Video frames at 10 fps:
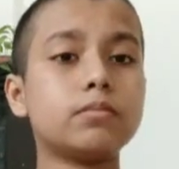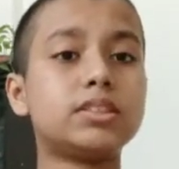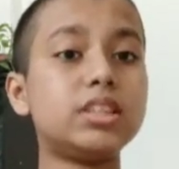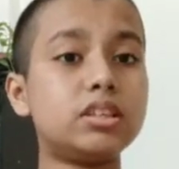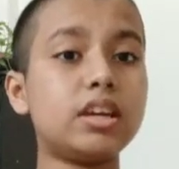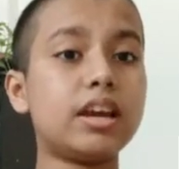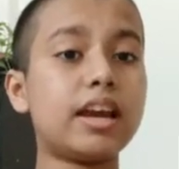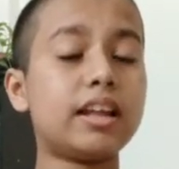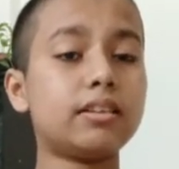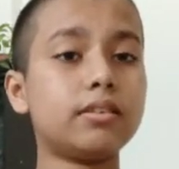sitting,
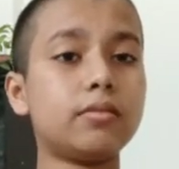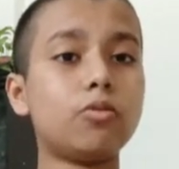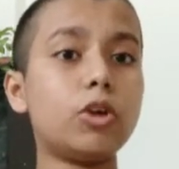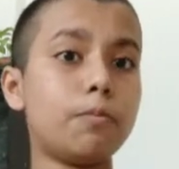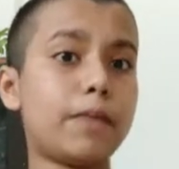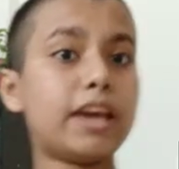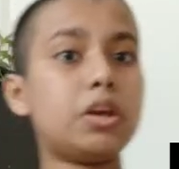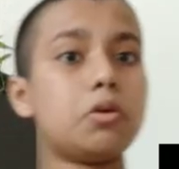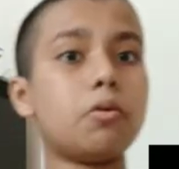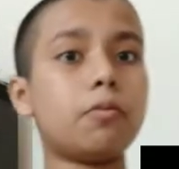and will make
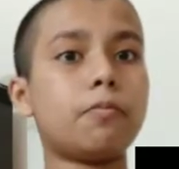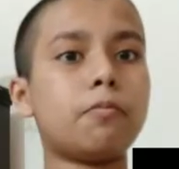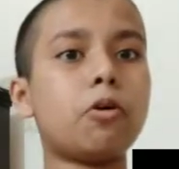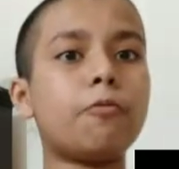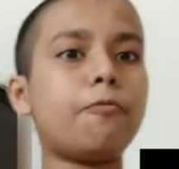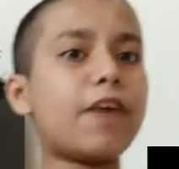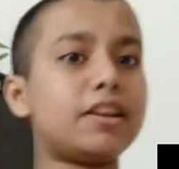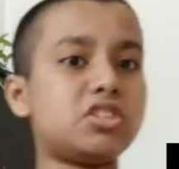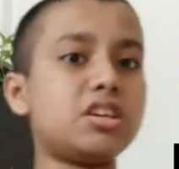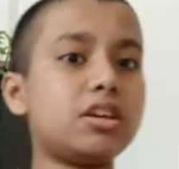you more
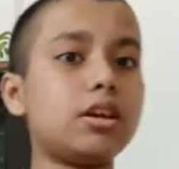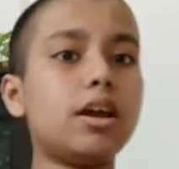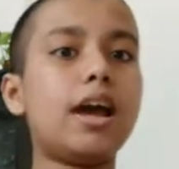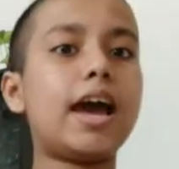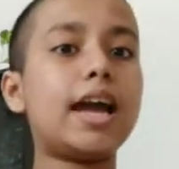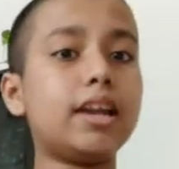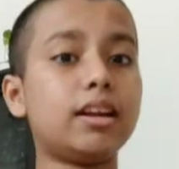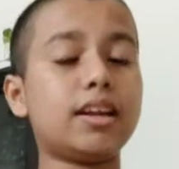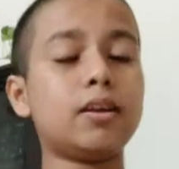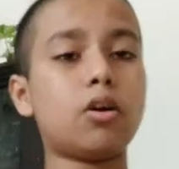fatty, and
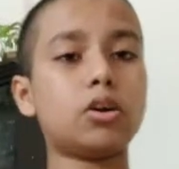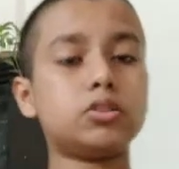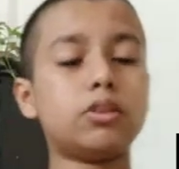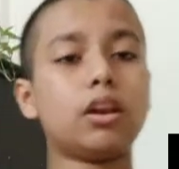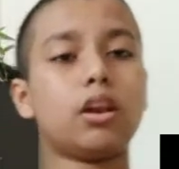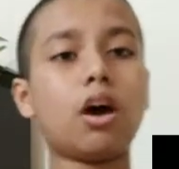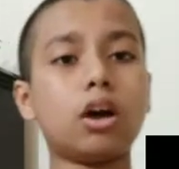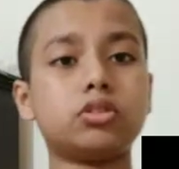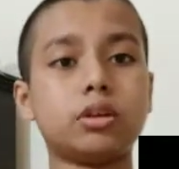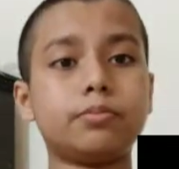it can cause you a
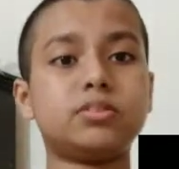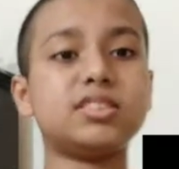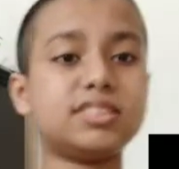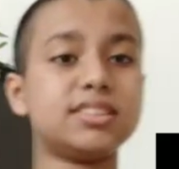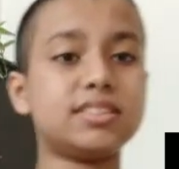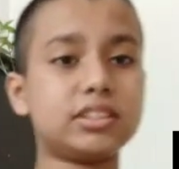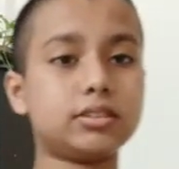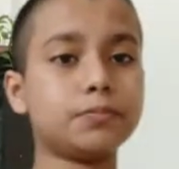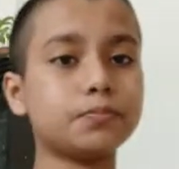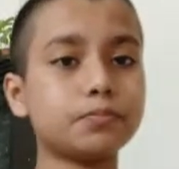lot of
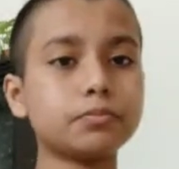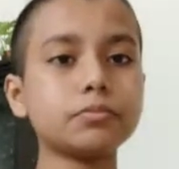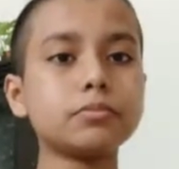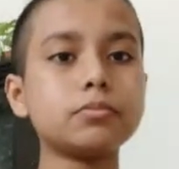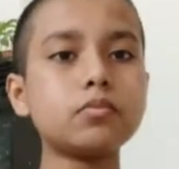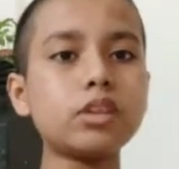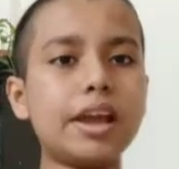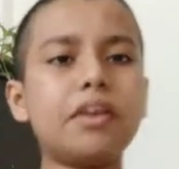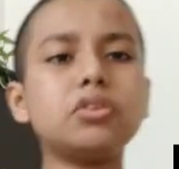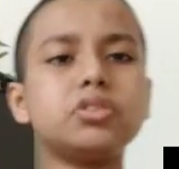diseases.
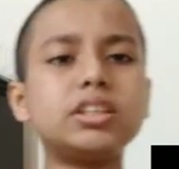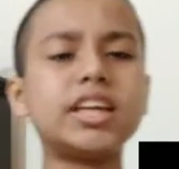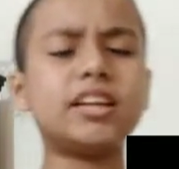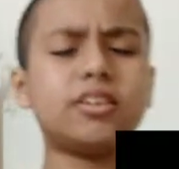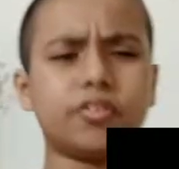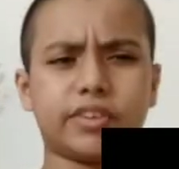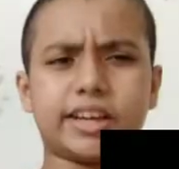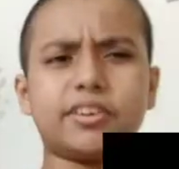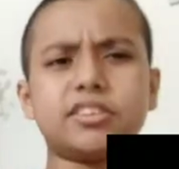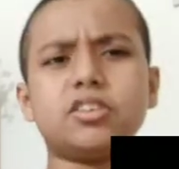And also it can
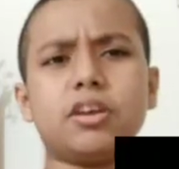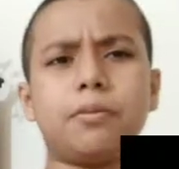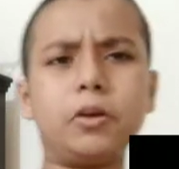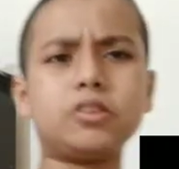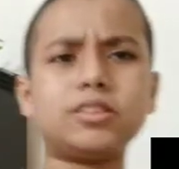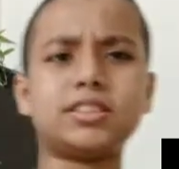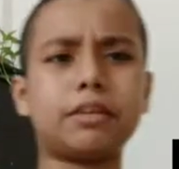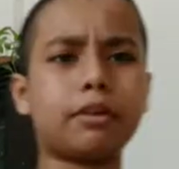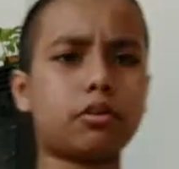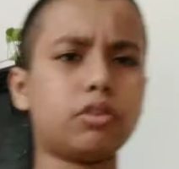decrease your immune
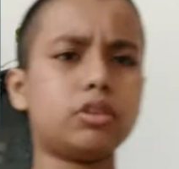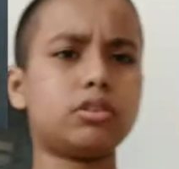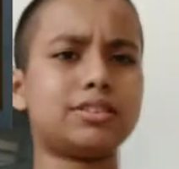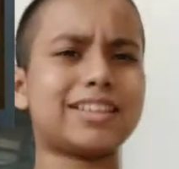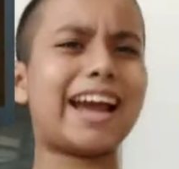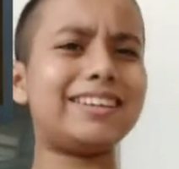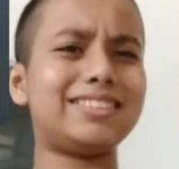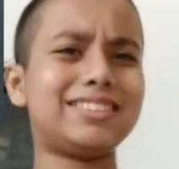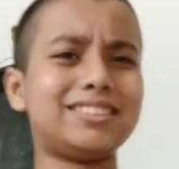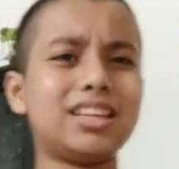system according to the
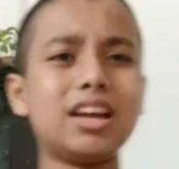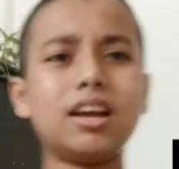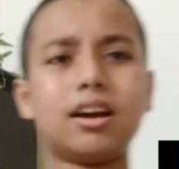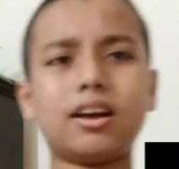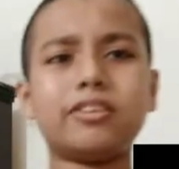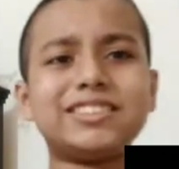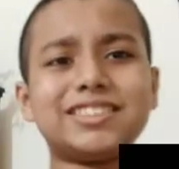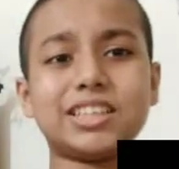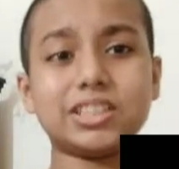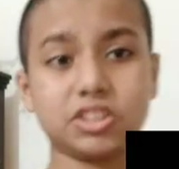scientists.
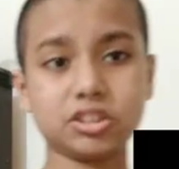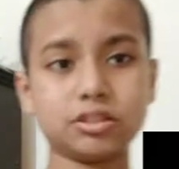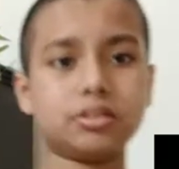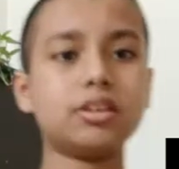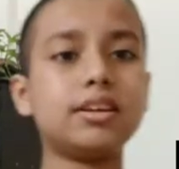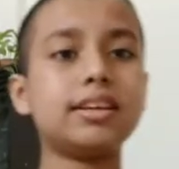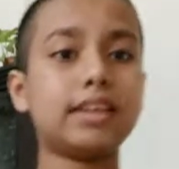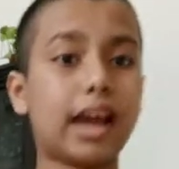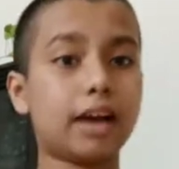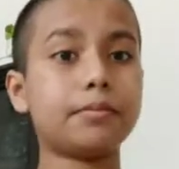Research.
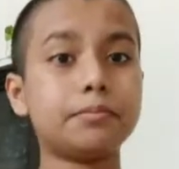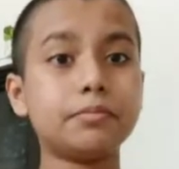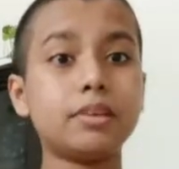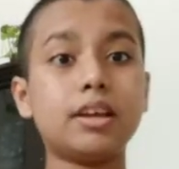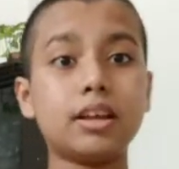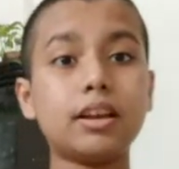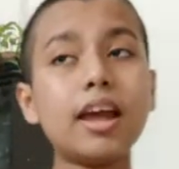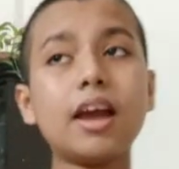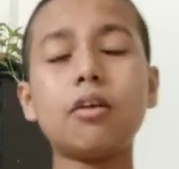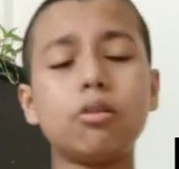Yeah.
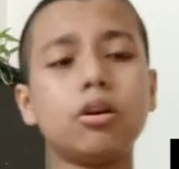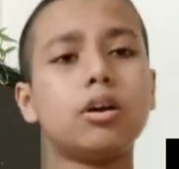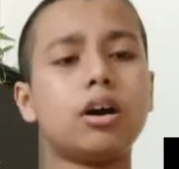Now,